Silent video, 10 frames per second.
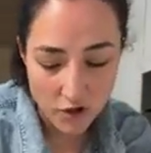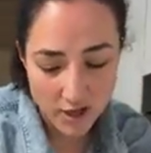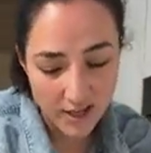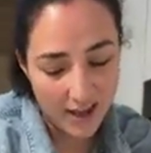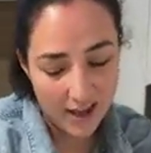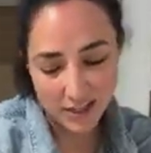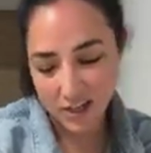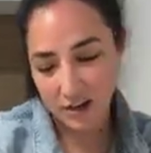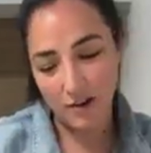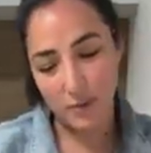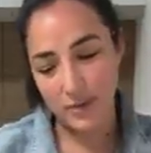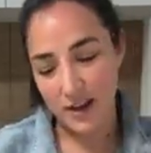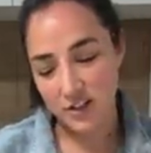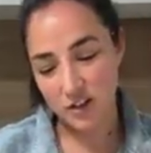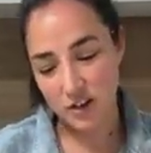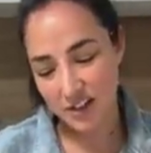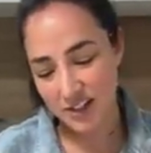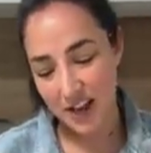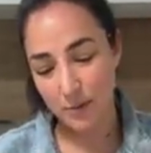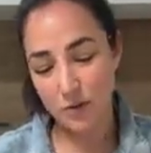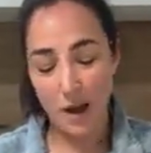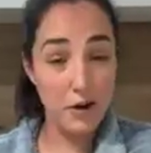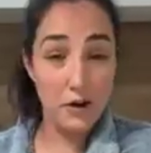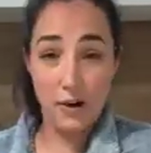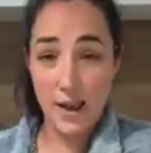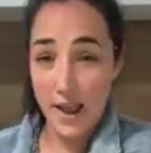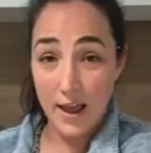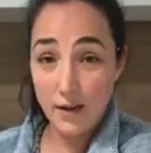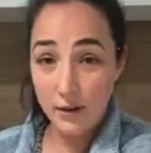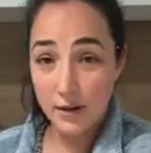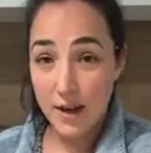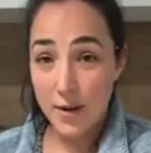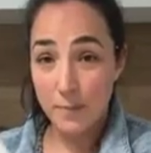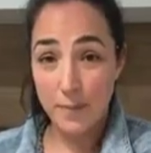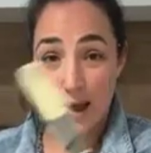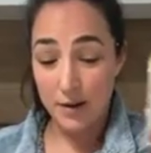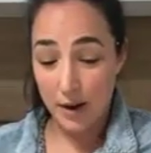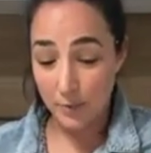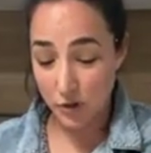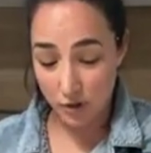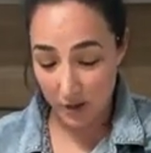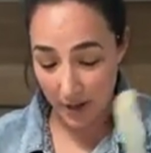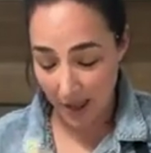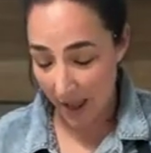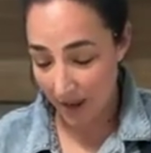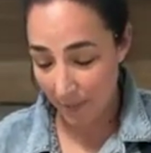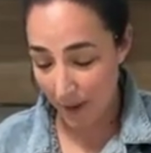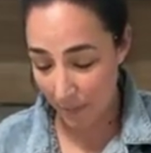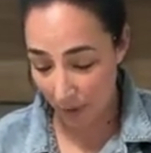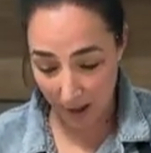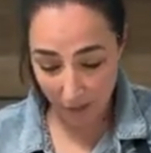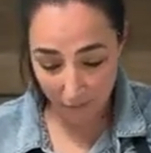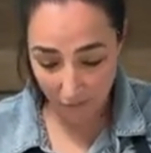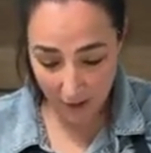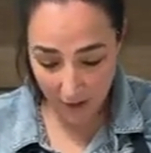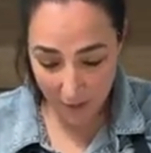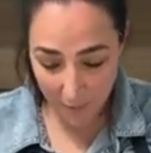You can cake decorate without a turntable. I don't know how, but I'm sure you can and people have.